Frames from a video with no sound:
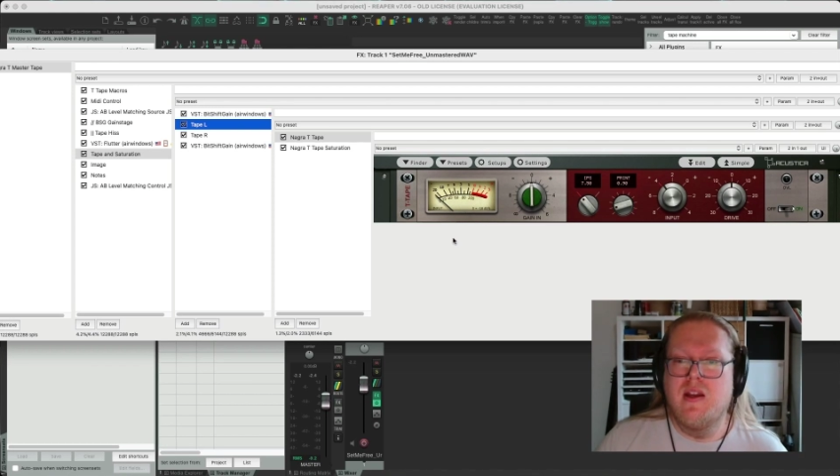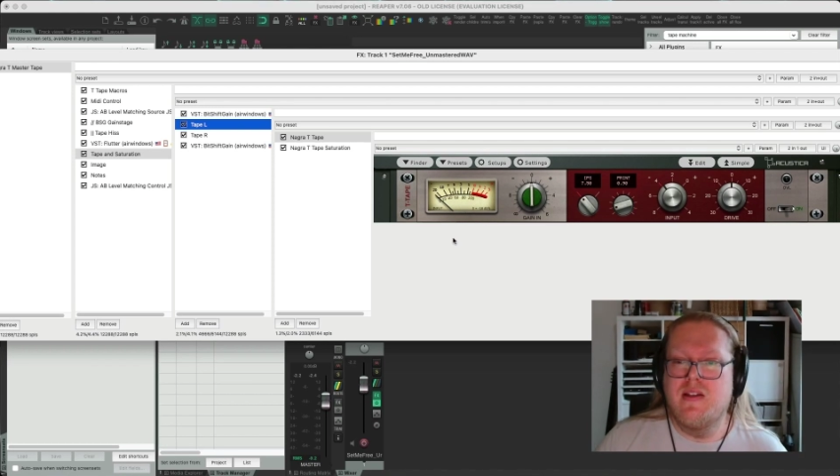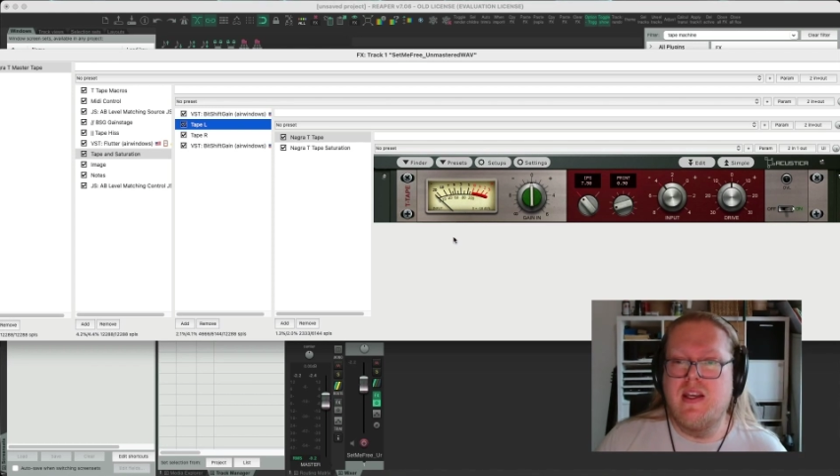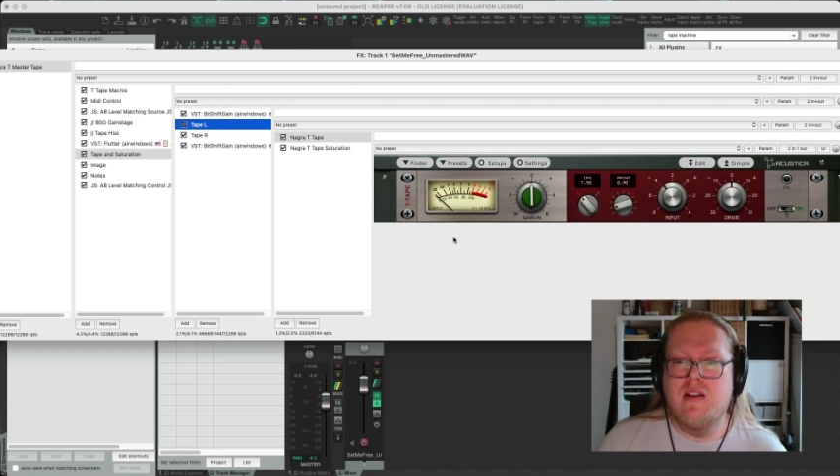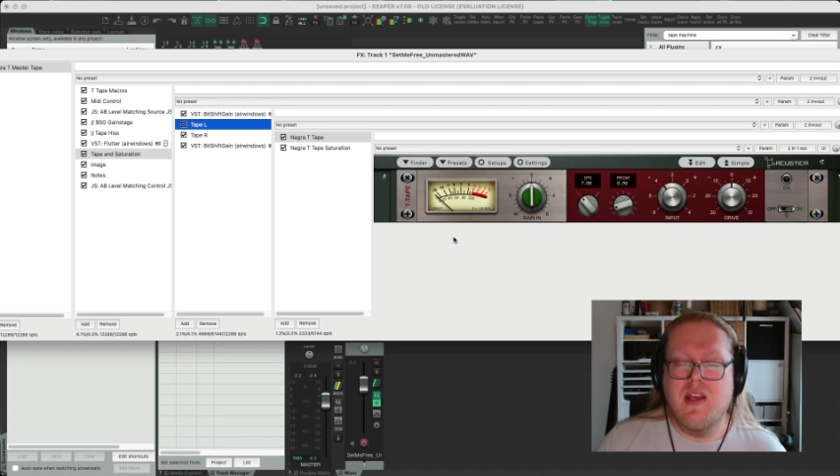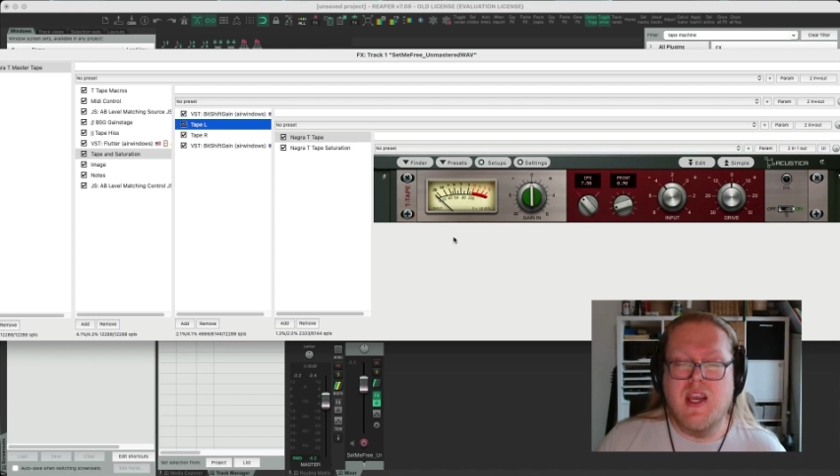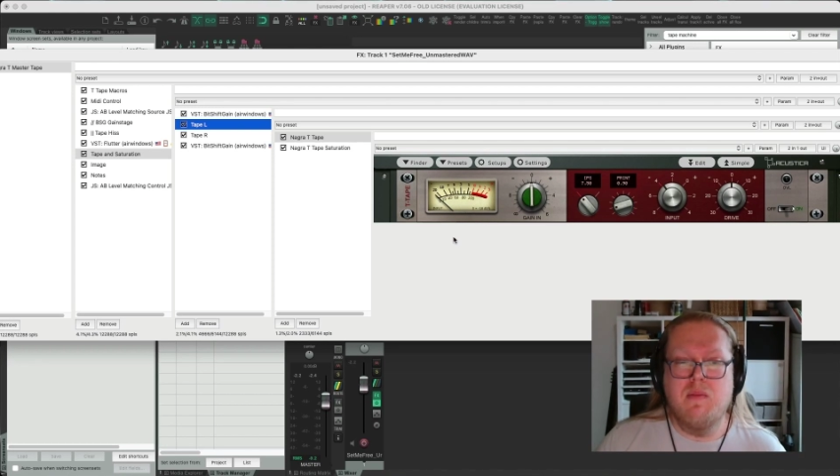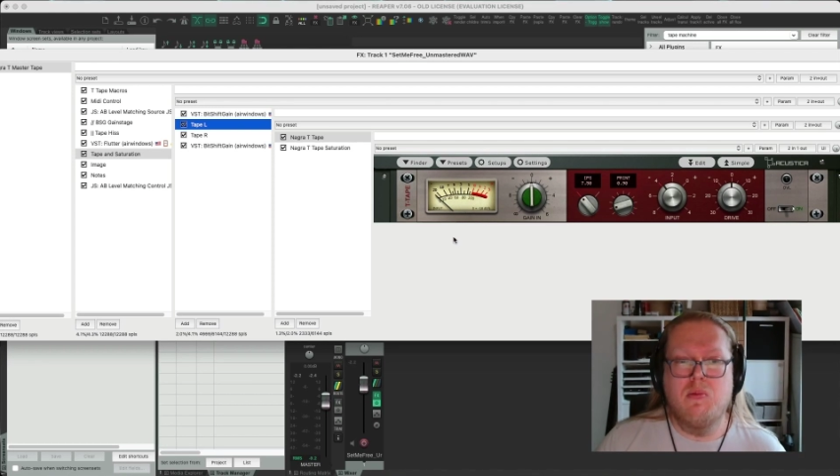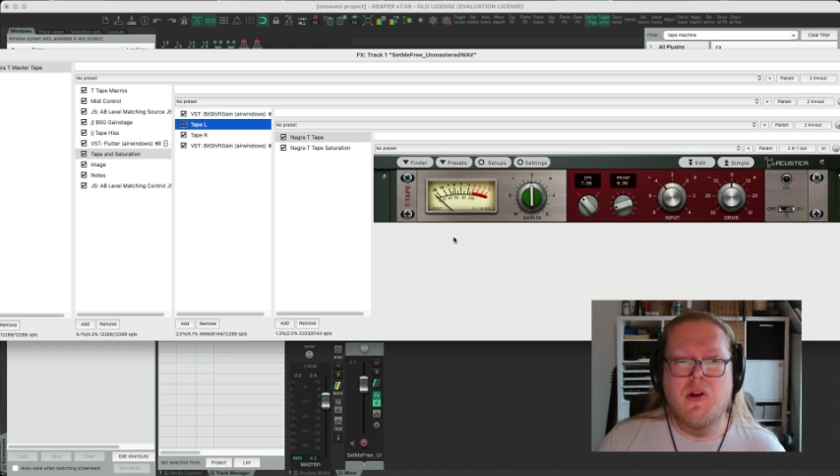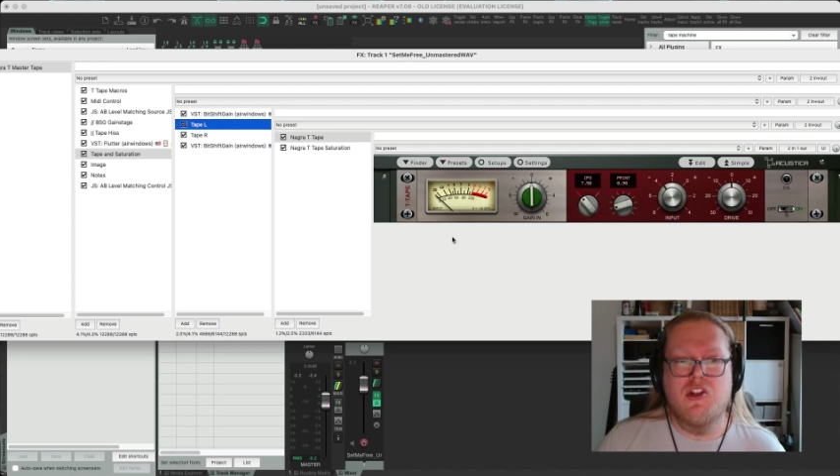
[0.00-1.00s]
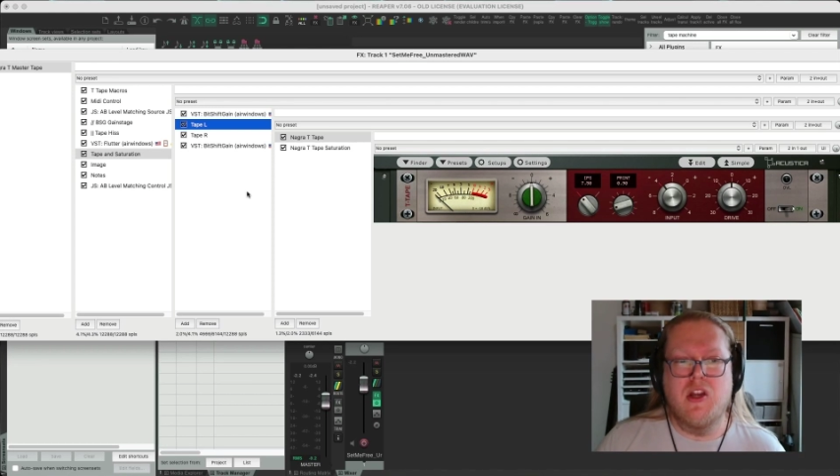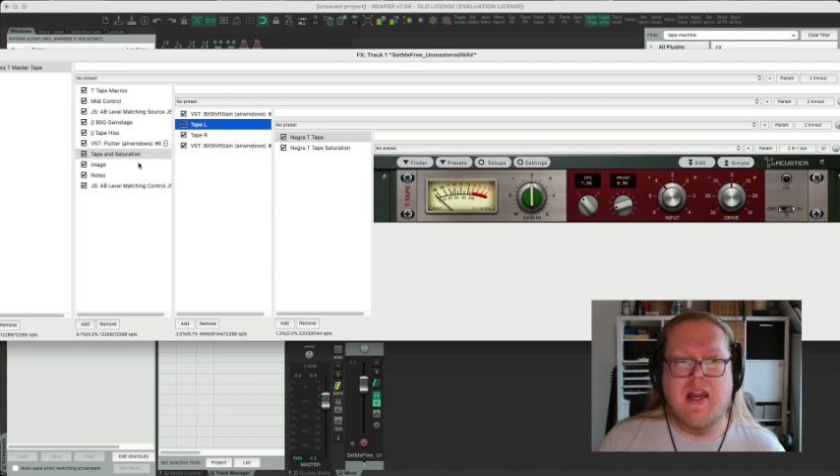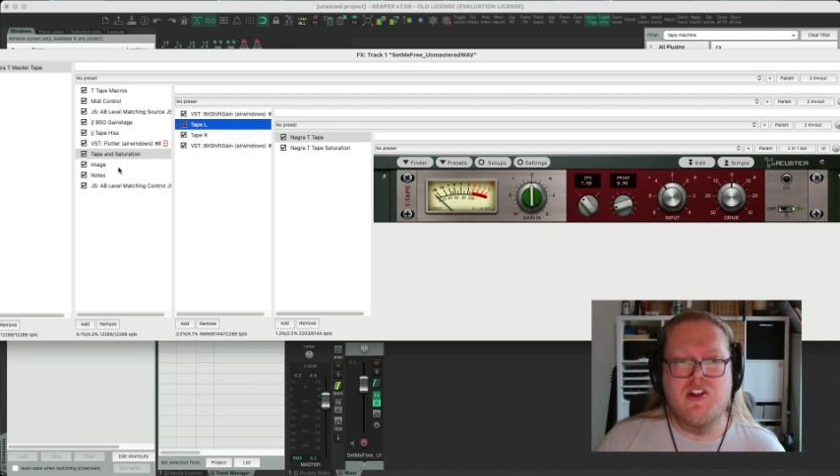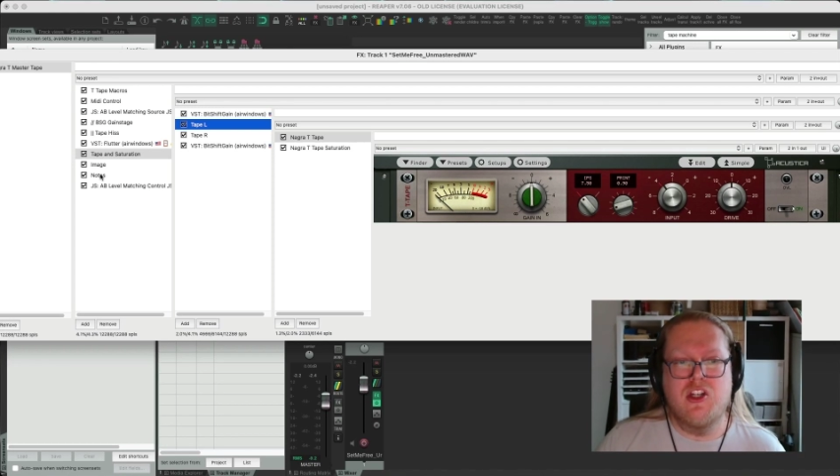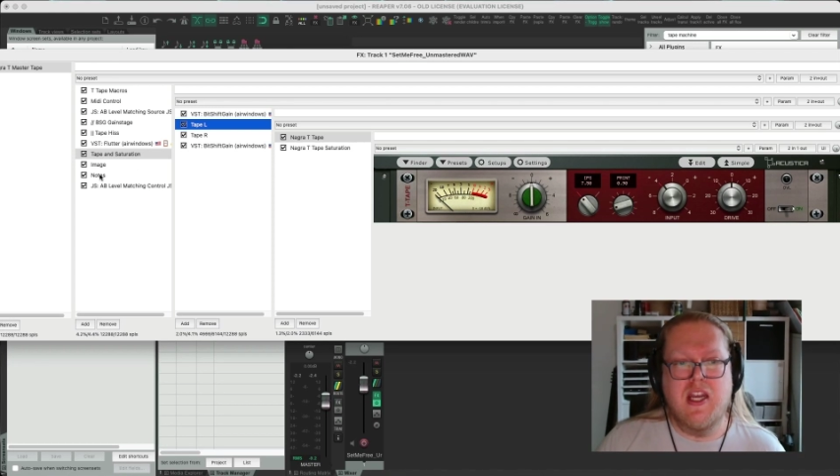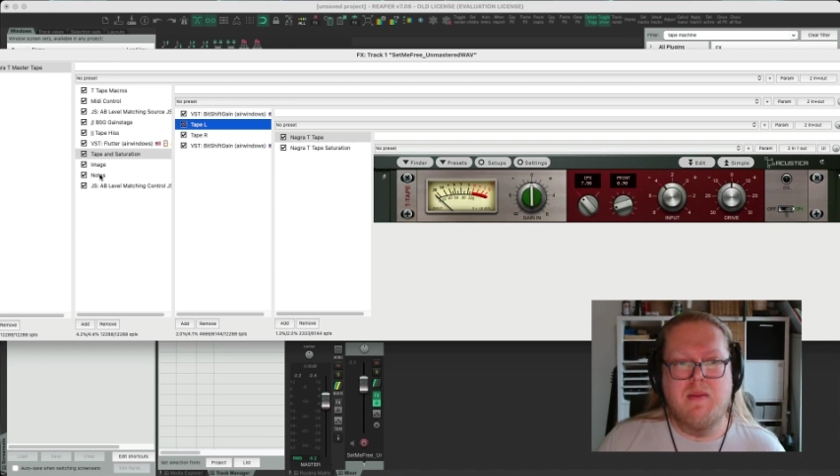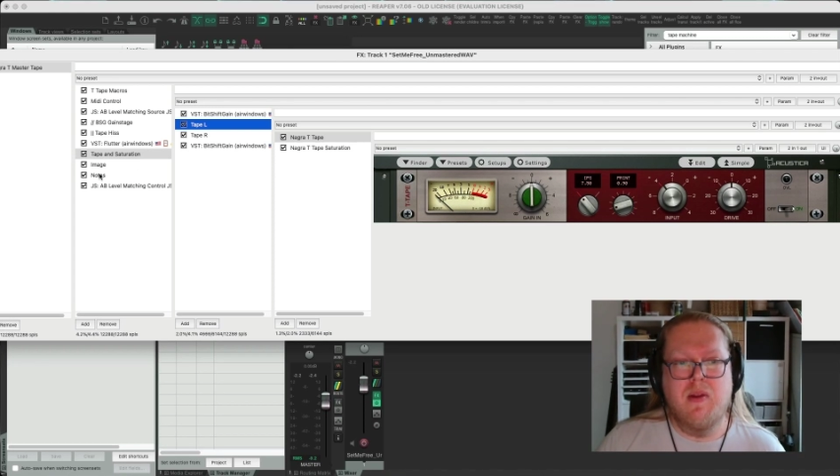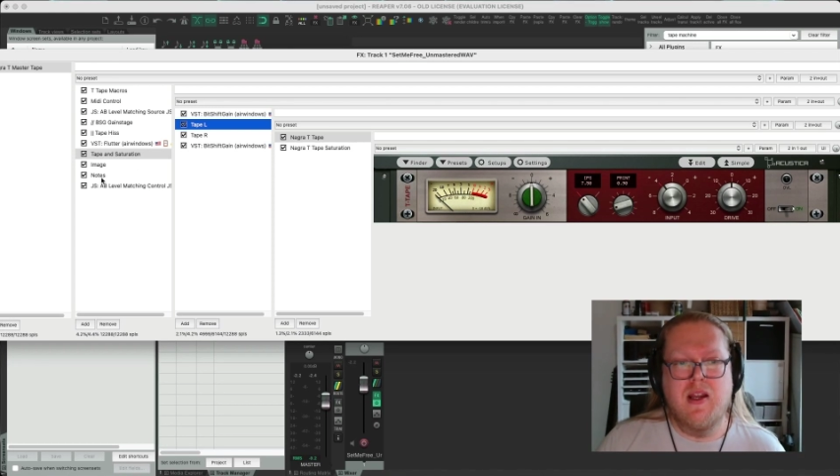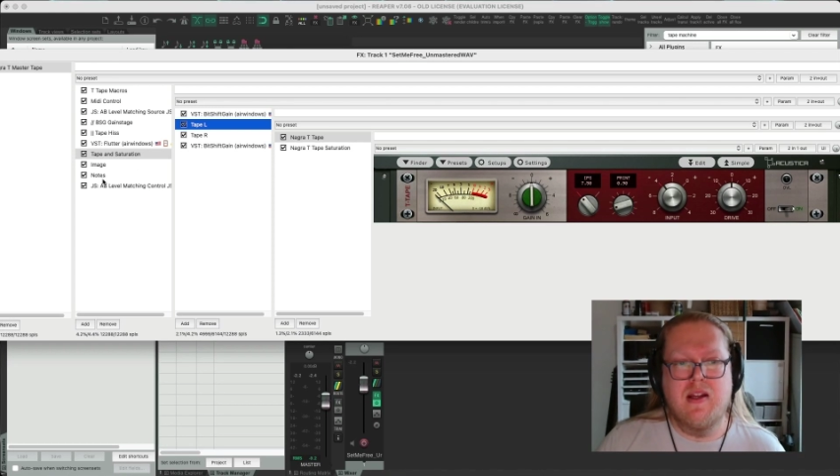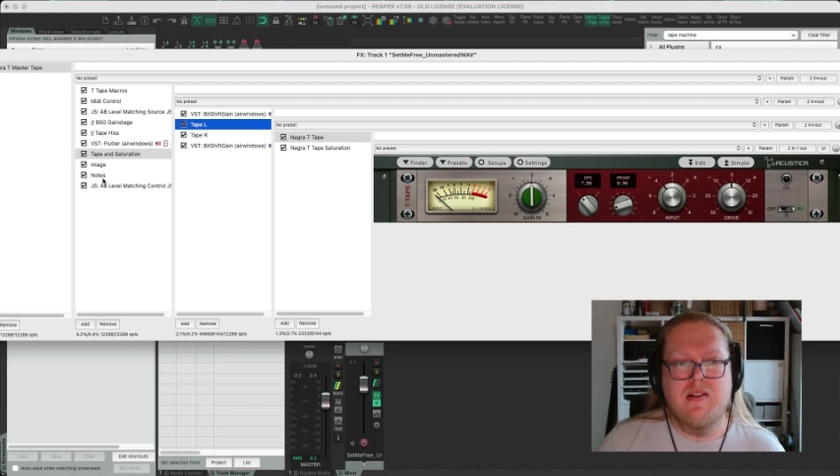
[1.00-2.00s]
T tape, which actually
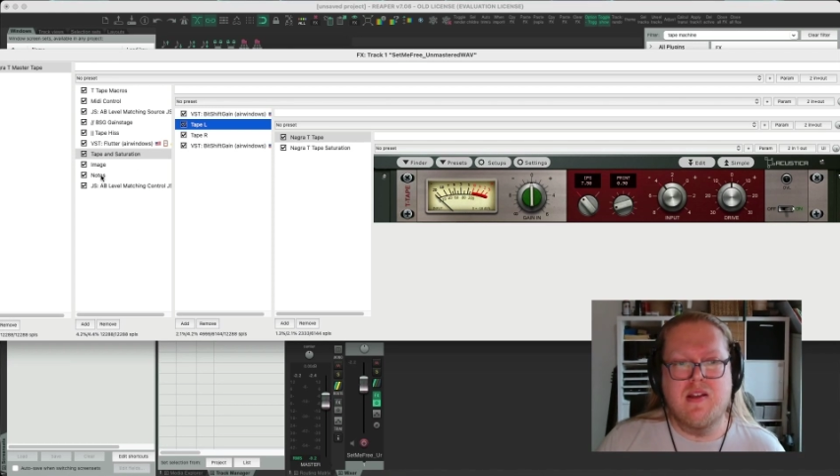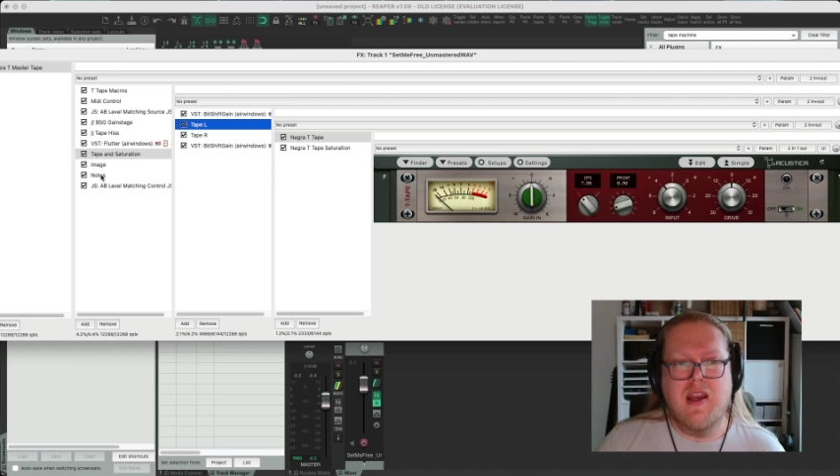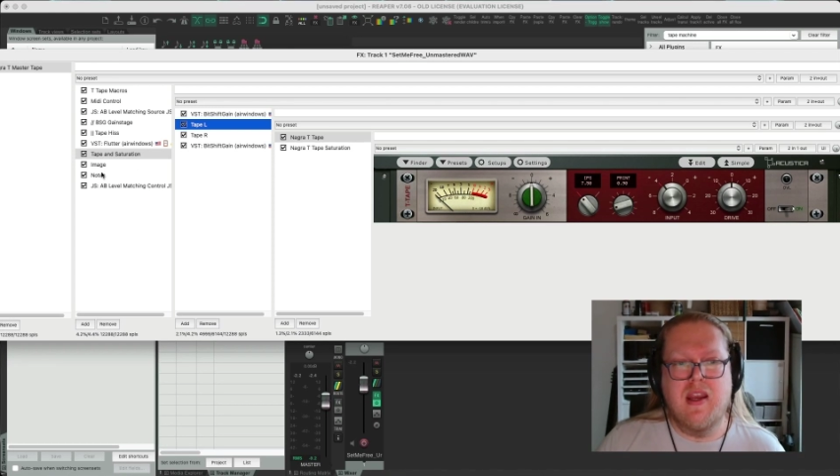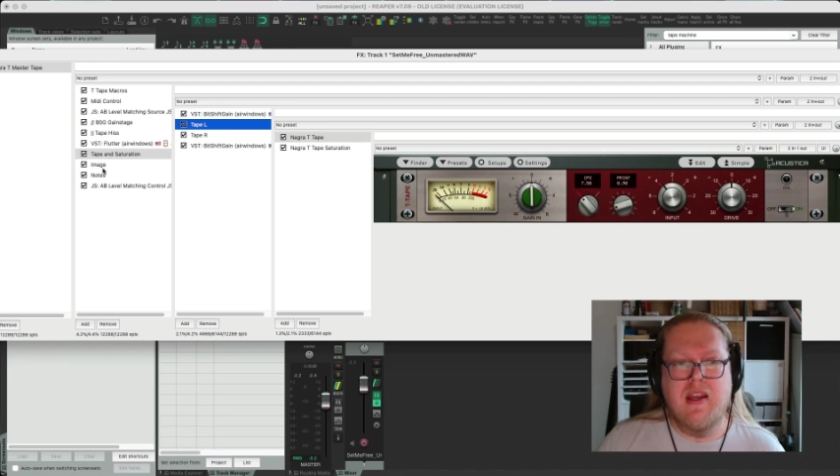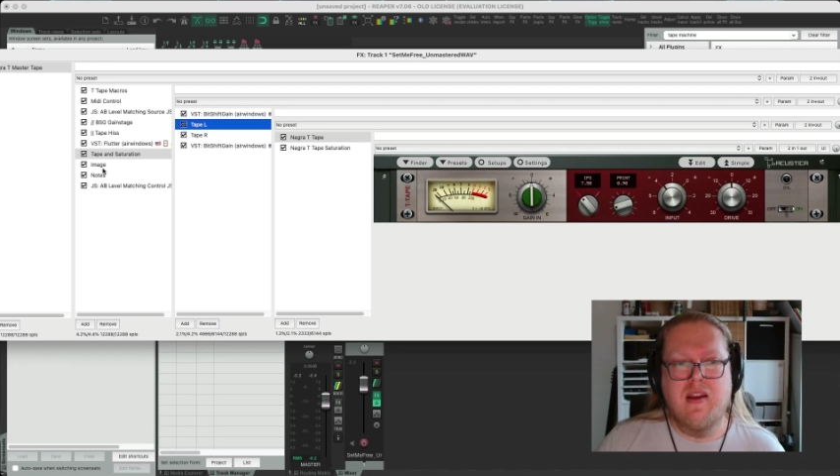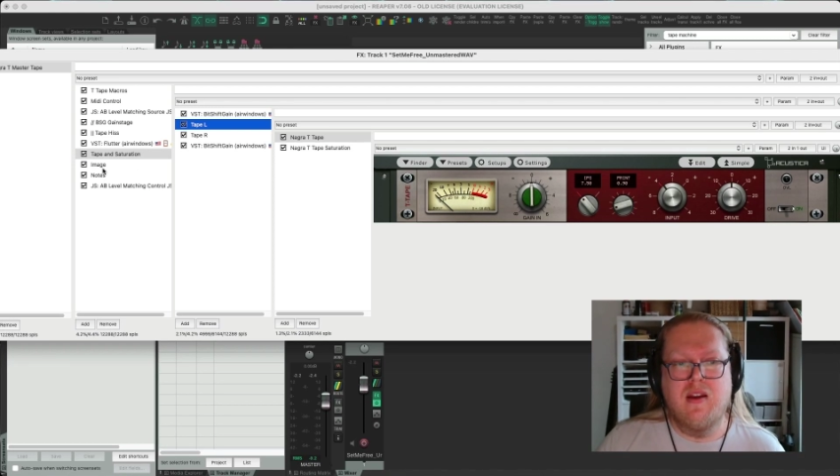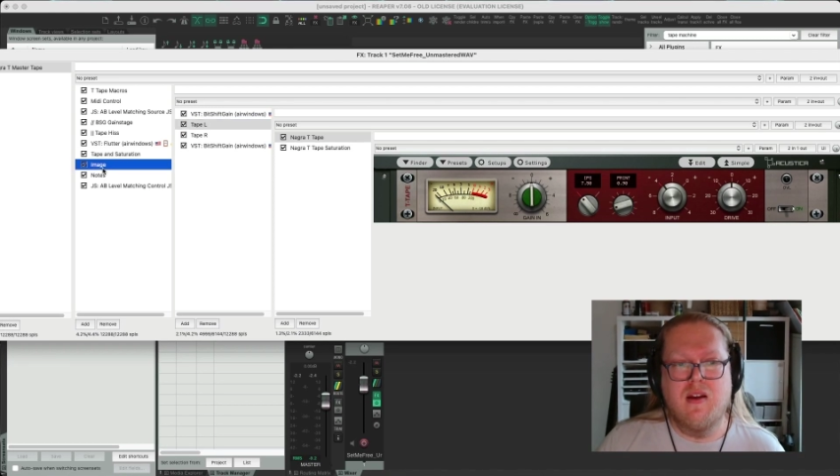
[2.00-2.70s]
emulates a